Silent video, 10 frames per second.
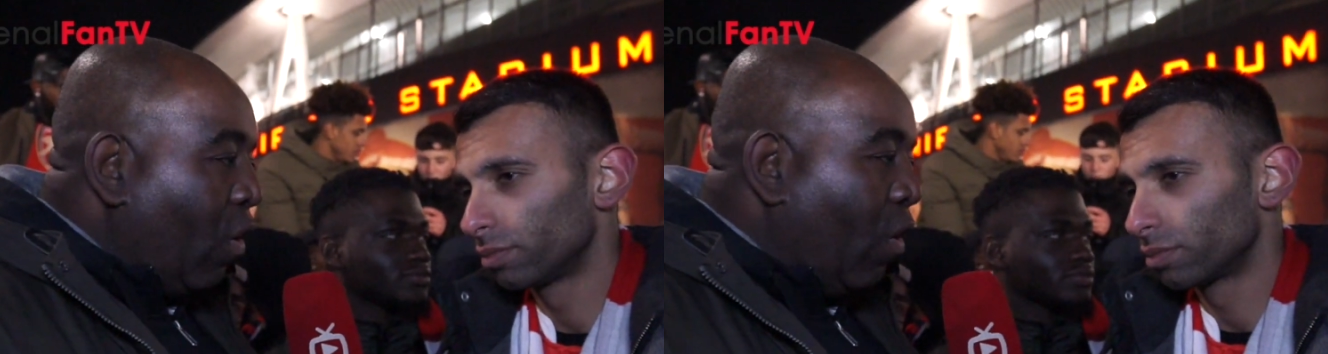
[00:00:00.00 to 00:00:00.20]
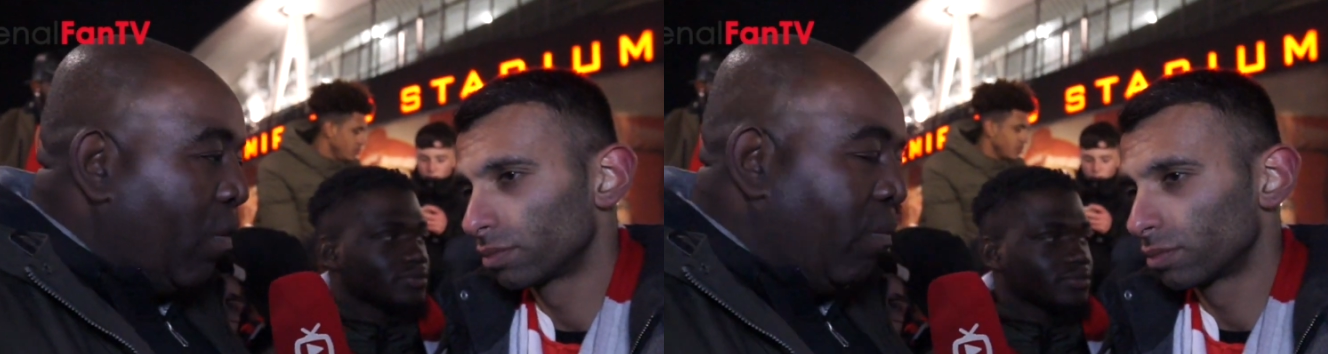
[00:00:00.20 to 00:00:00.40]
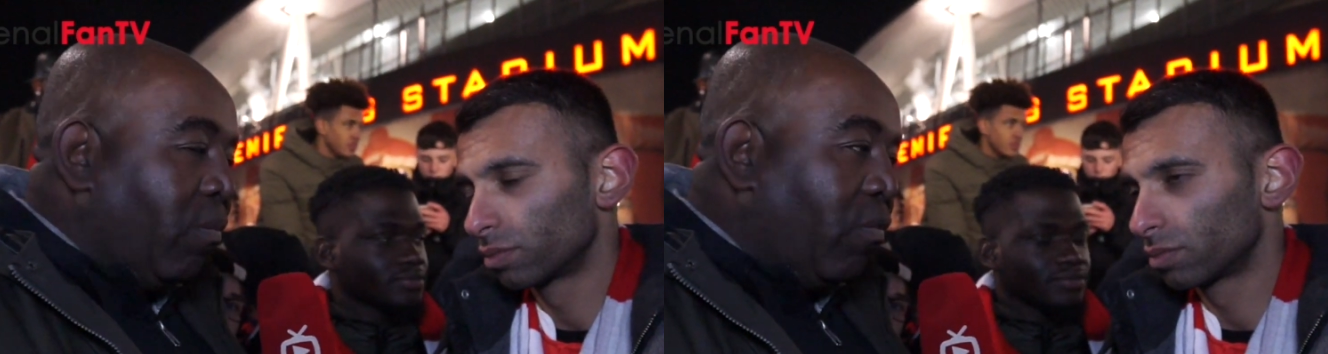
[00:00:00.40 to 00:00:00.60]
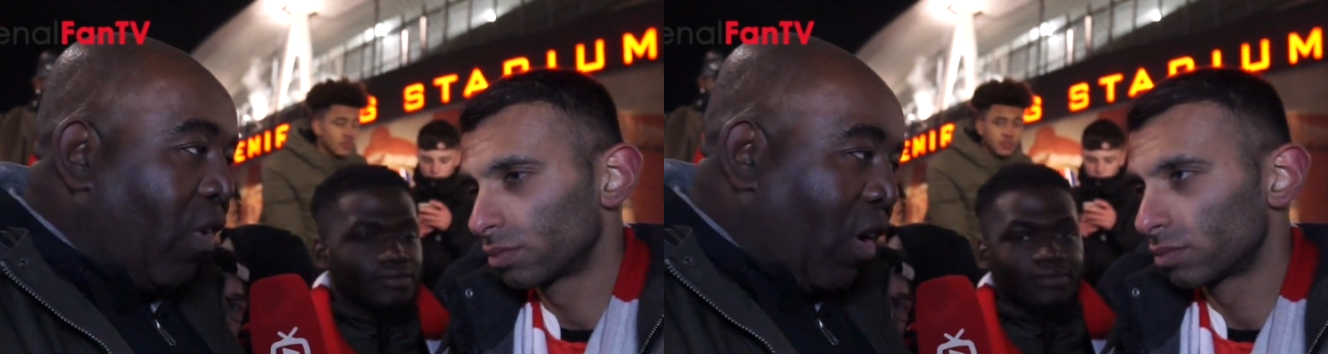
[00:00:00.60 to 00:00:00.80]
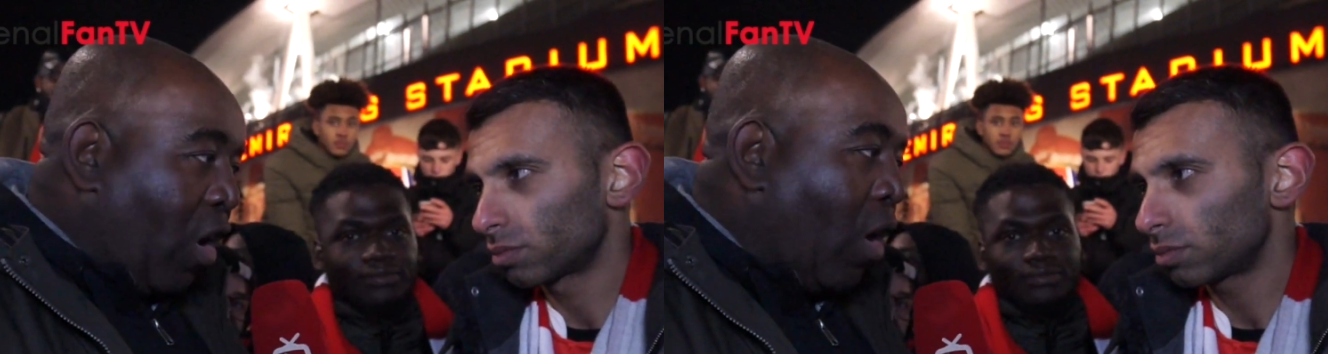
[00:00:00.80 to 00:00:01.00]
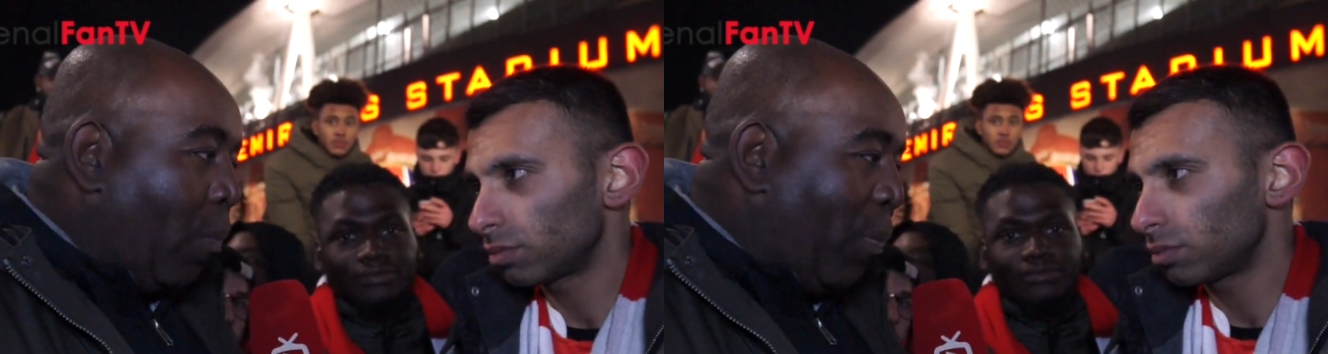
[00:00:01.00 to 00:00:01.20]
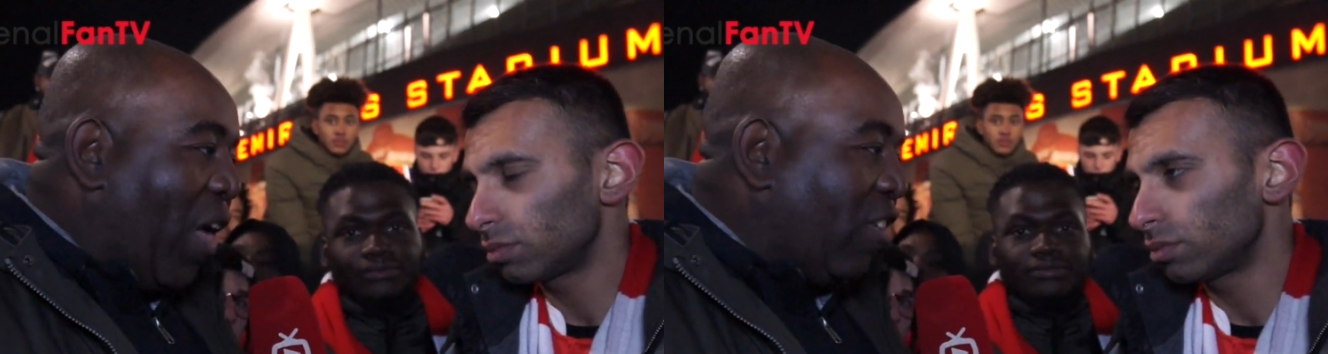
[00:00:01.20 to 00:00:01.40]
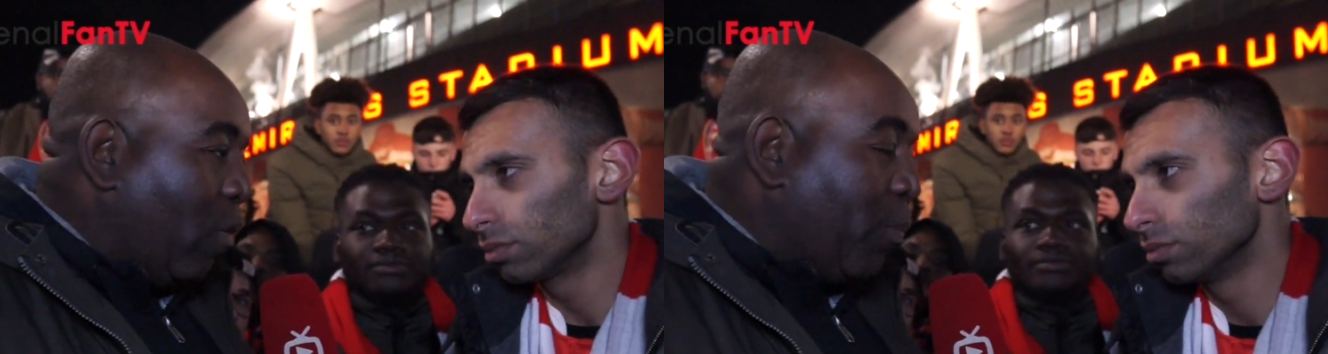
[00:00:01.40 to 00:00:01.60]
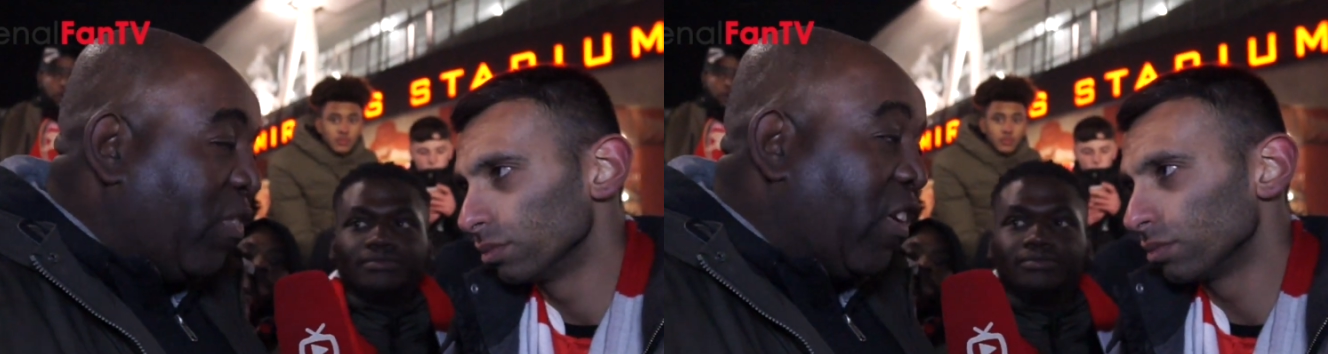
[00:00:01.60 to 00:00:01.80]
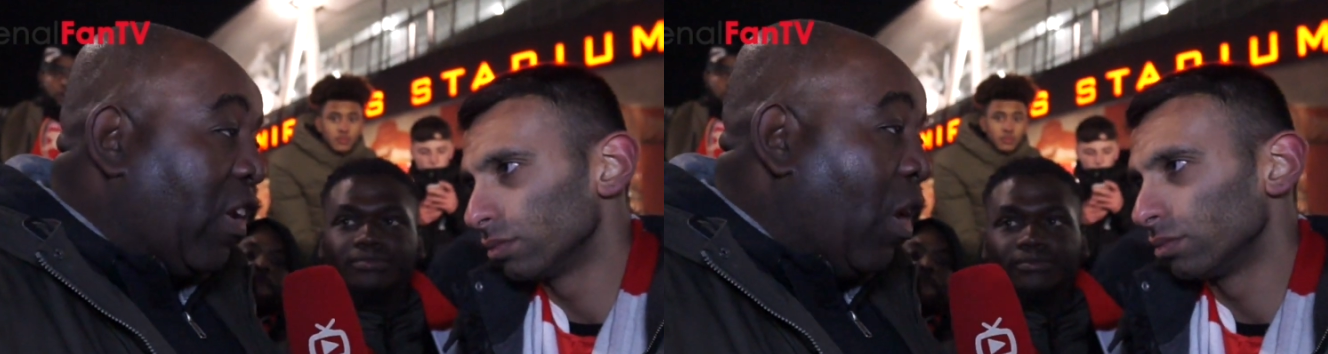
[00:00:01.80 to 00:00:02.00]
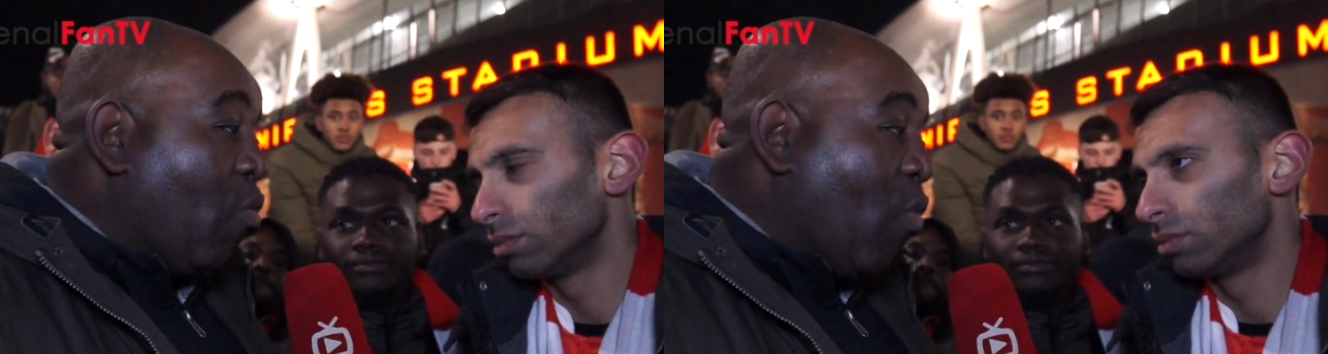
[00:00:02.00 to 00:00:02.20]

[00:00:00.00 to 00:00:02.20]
Speaker 1: on a couple of players in particular,